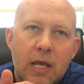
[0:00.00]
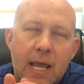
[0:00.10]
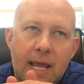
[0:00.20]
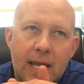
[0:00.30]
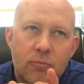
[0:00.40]

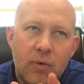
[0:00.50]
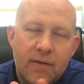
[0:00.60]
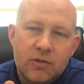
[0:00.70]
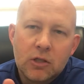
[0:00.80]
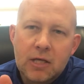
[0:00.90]
and we
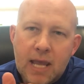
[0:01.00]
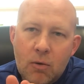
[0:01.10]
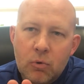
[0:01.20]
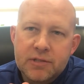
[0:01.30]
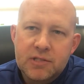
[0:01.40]
have to look
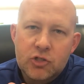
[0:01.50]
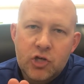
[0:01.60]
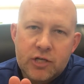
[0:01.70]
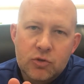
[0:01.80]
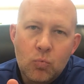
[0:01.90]
at was the
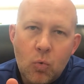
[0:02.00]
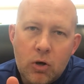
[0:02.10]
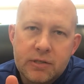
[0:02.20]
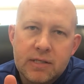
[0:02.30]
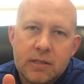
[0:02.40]
ejection
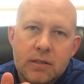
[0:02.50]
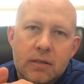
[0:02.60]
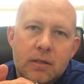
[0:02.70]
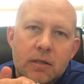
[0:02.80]
warranted?